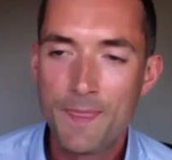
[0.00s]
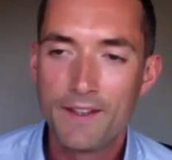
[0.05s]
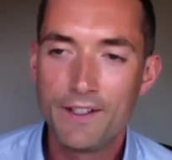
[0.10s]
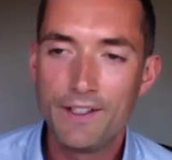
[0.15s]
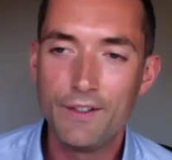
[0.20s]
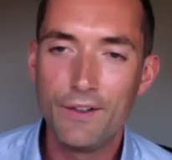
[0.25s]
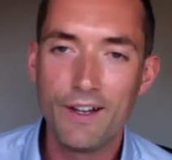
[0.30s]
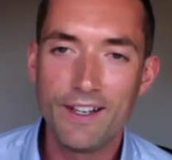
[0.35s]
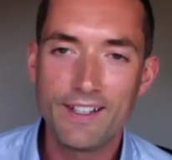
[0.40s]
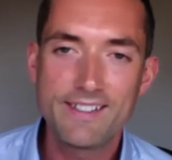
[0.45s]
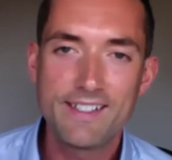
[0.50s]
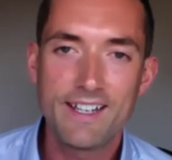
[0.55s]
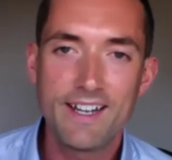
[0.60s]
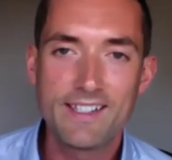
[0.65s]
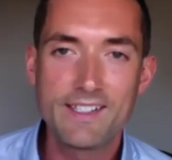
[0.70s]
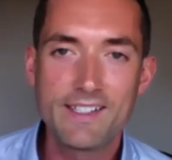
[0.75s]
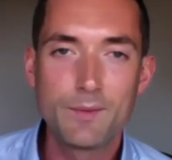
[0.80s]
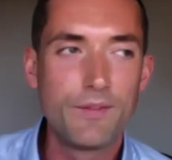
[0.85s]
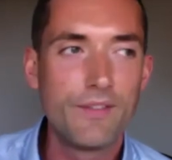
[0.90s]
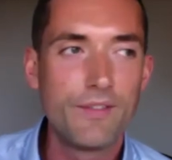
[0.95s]
I
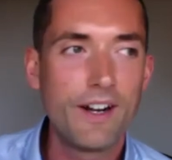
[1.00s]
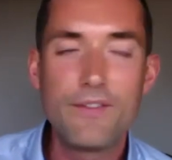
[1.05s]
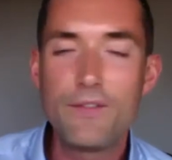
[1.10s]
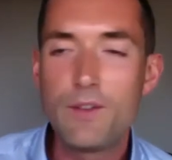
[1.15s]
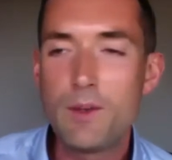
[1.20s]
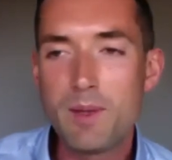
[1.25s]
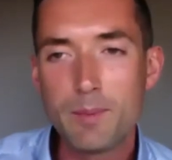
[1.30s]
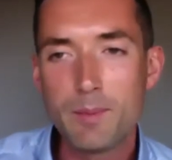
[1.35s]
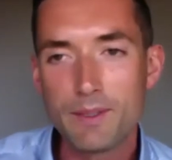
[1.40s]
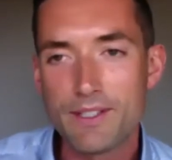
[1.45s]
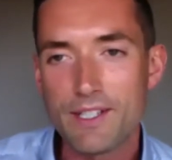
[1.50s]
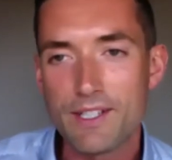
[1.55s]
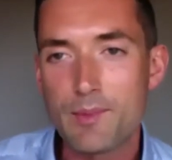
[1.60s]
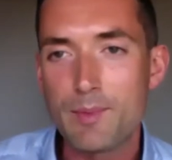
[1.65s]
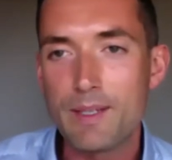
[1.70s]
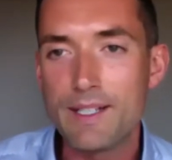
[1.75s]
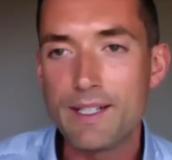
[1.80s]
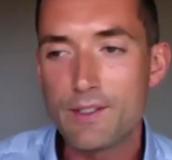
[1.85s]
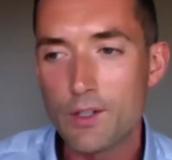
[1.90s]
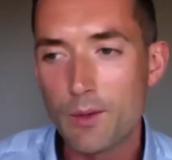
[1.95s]
started with very few people to
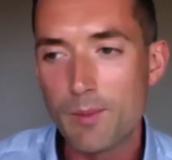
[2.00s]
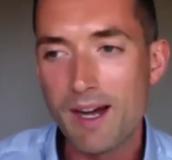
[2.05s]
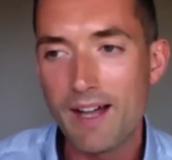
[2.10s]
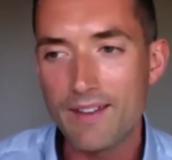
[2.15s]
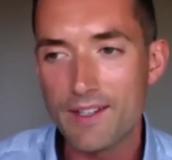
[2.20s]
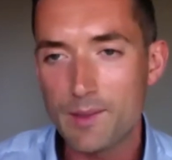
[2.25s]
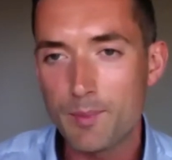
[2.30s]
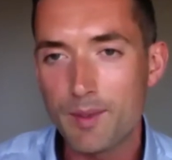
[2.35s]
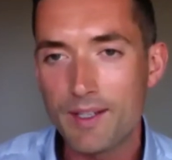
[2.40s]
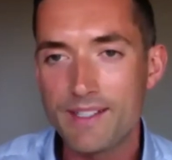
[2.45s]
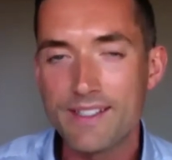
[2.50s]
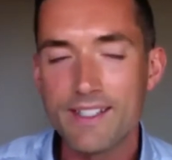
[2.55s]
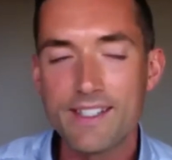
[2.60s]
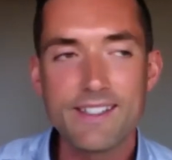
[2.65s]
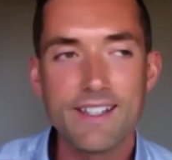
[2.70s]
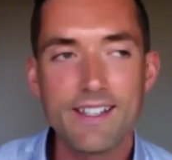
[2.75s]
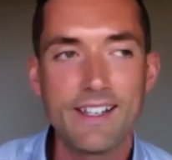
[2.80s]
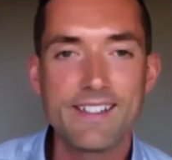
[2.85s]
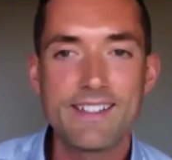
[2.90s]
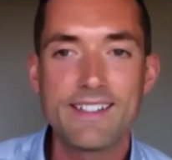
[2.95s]
speak to about this
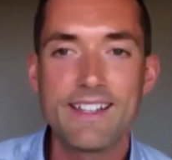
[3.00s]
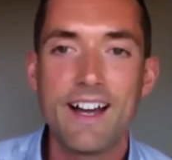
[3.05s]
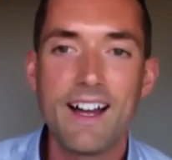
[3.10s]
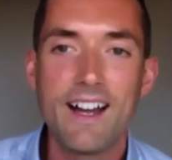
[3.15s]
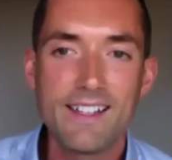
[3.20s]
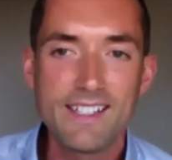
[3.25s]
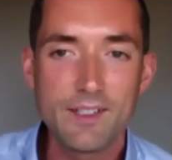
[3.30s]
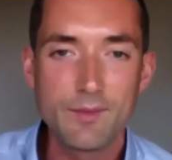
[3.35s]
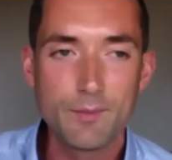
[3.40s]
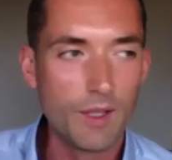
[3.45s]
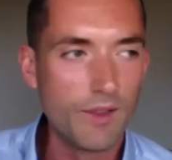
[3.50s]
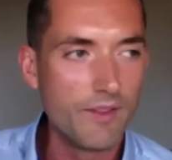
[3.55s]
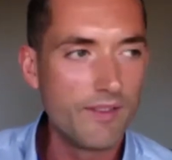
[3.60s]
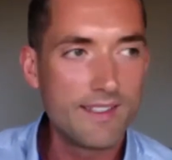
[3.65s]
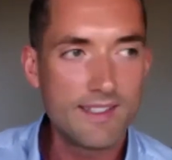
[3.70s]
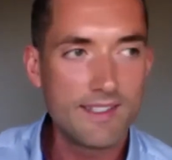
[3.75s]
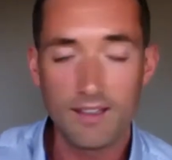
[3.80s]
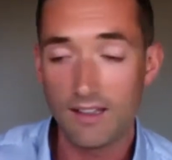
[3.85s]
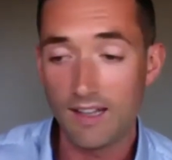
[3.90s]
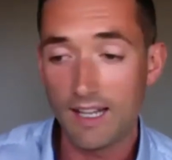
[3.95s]
business. I started with
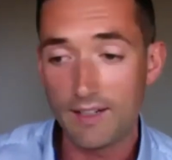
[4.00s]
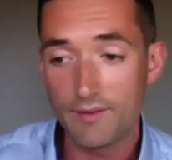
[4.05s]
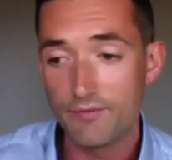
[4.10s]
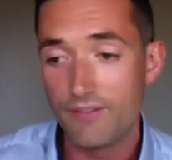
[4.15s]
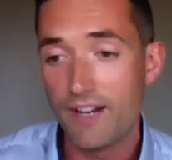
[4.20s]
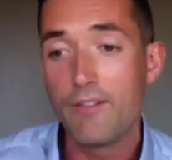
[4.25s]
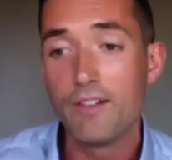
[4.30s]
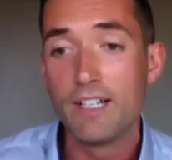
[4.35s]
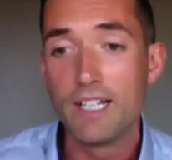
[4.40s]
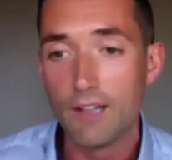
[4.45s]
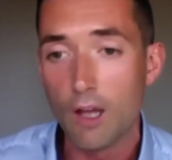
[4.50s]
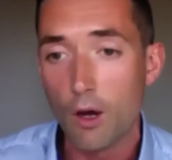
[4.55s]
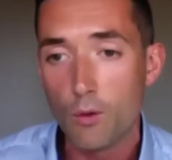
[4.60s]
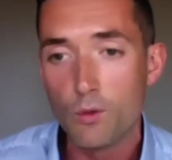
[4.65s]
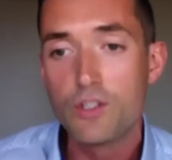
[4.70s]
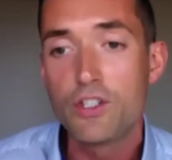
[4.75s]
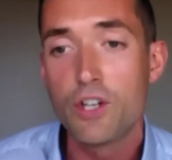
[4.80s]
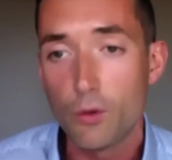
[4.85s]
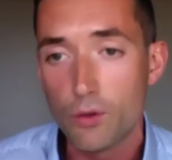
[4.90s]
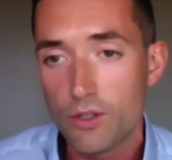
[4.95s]
like very low
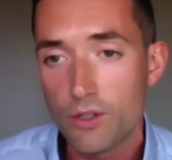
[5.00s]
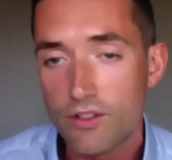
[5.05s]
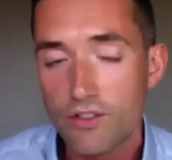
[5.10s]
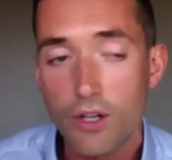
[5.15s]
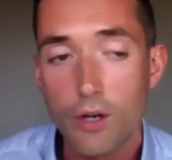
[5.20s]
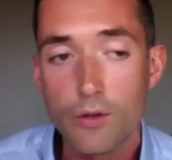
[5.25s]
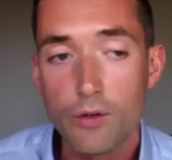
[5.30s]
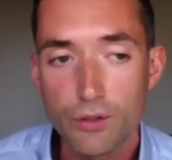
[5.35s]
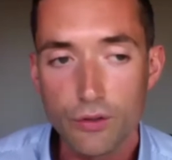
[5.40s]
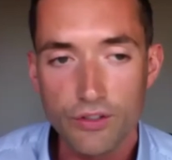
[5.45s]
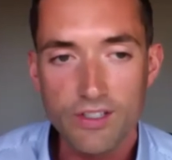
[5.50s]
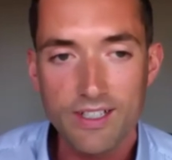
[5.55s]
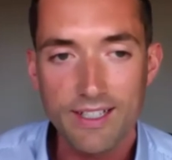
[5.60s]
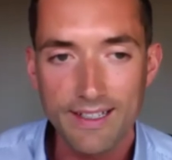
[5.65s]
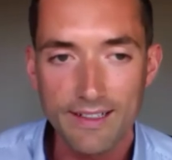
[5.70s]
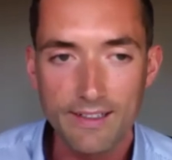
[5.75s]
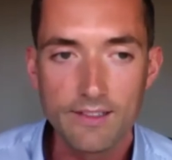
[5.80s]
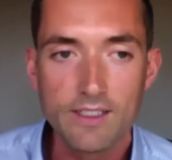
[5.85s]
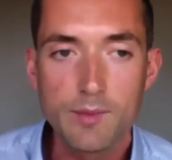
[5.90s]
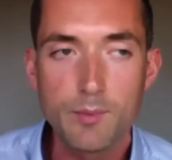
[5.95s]
social
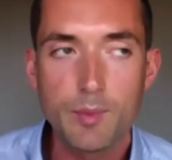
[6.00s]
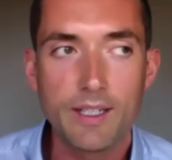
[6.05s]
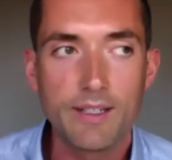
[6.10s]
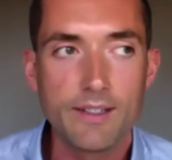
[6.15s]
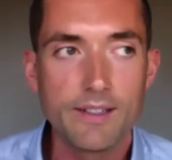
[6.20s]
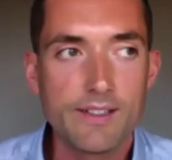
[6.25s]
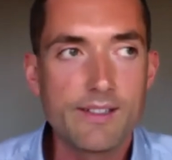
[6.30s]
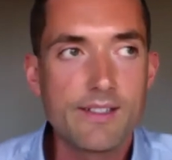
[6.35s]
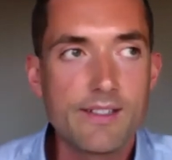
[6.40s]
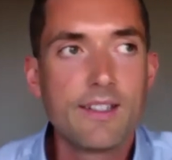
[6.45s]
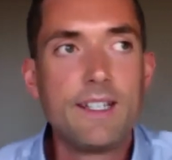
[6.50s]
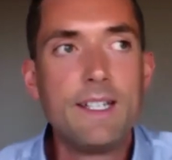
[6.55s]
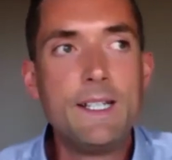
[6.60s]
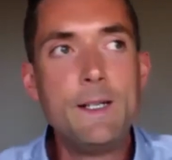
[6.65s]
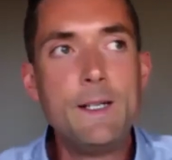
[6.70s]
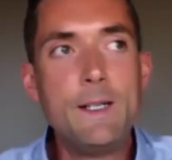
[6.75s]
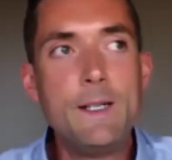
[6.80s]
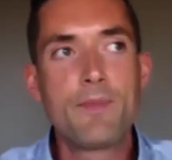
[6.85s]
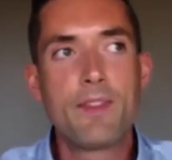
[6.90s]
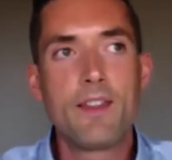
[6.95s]
skills because
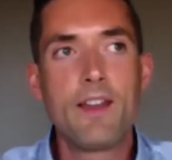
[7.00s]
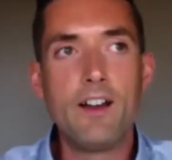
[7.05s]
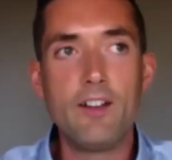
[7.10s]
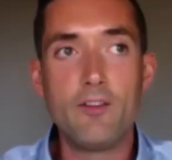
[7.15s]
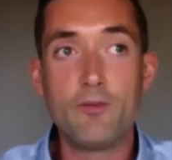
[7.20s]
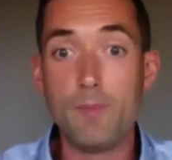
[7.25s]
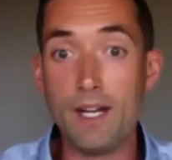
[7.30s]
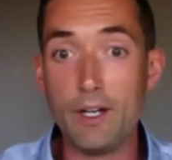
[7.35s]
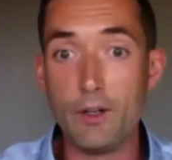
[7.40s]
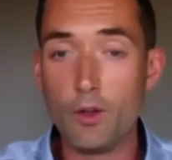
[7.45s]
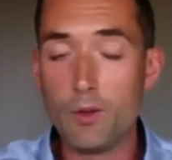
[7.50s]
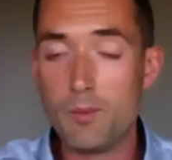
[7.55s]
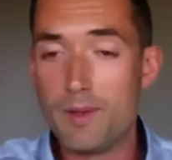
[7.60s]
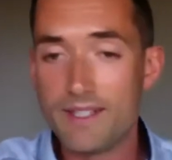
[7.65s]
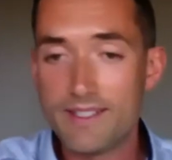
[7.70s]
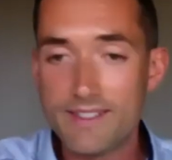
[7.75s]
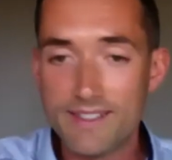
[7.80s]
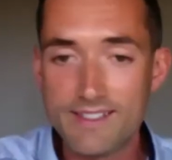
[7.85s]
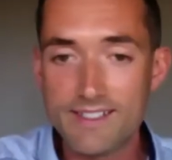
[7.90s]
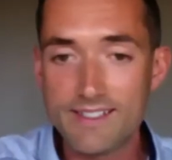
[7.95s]
of my other
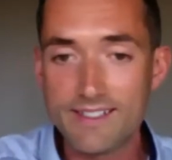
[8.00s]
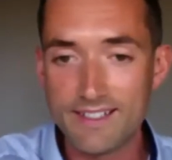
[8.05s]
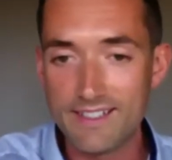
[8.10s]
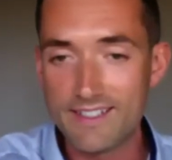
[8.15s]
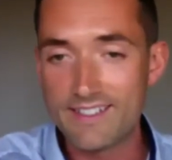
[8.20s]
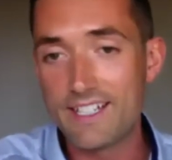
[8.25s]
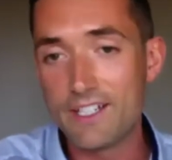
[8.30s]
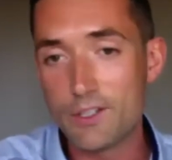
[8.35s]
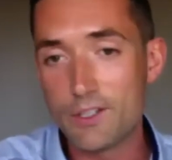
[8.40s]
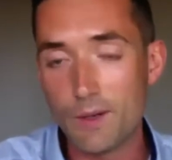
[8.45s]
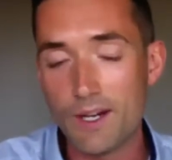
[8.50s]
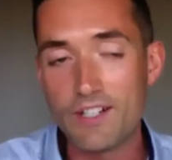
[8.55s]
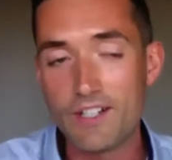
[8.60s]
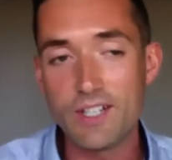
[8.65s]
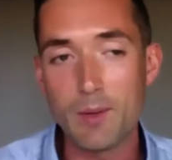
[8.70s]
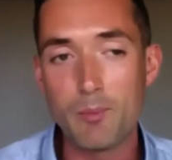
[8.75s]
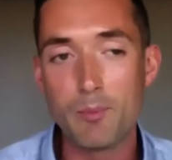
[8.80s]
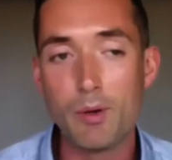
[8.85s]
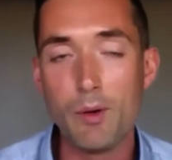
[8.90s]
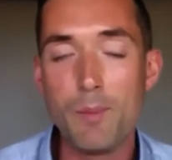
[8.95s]
businesses and the situation
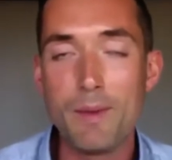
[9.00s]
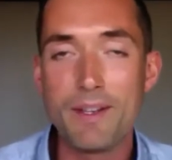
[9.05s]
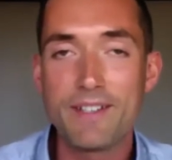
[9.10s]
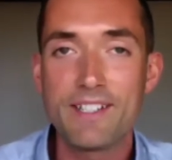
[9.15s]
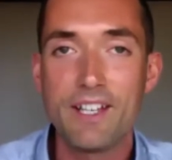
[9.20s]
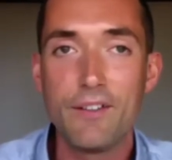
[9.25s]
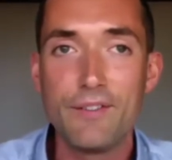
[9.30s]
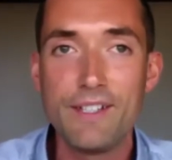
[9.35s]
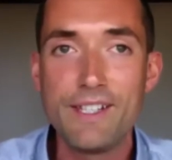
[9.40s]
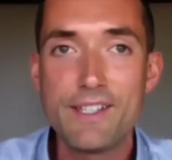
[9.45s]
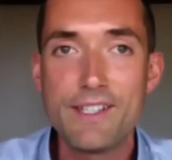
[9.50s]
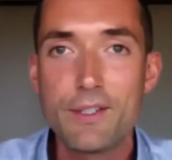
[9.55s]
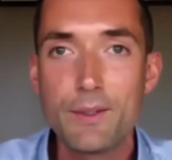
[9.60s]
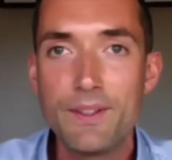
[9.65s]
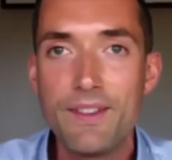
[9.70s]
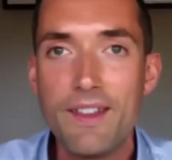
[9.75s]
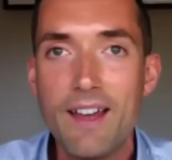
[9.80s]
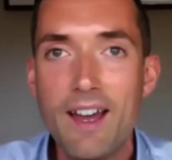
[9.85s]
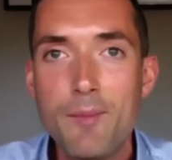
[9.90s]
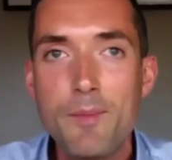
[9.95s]
I put myself into with
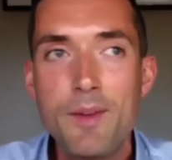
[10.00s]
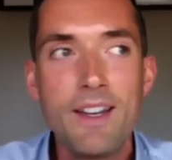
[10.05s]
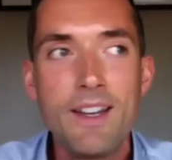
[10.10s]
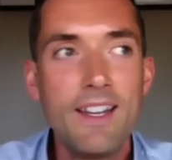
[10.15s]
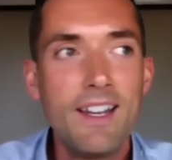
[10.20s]
them.